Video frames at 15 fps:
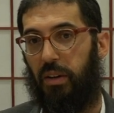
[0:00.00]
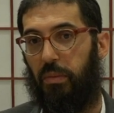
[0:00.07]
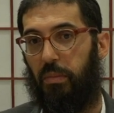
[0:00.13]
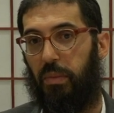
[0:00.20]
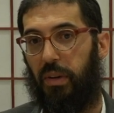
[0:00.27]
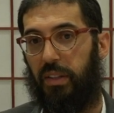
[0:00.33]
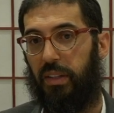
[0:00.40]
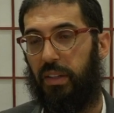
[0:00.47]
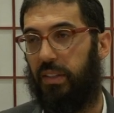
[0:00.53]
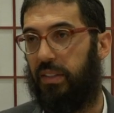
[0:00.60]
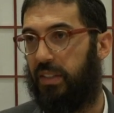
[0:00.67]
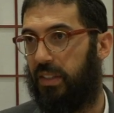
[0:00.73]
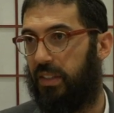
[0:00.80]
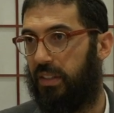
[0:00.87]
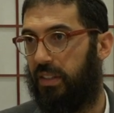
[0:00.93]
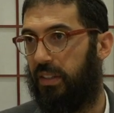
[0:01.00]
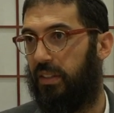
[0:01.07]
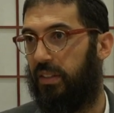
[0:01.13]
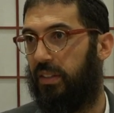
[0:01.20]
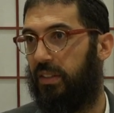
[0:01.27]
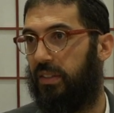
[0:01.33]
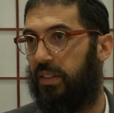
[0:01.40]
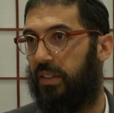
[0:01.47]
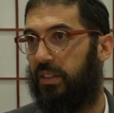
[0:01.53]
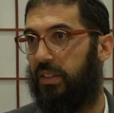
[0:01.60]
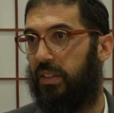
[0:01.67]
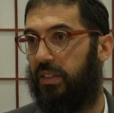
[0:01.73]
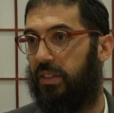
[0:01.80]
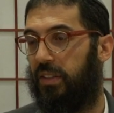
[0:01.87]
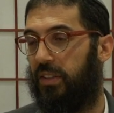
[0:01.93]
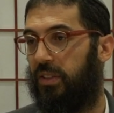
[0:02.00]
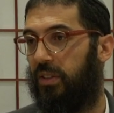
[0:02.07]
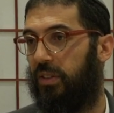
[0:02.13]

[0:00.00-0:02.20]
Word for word: But he insisted, insisted, insisted.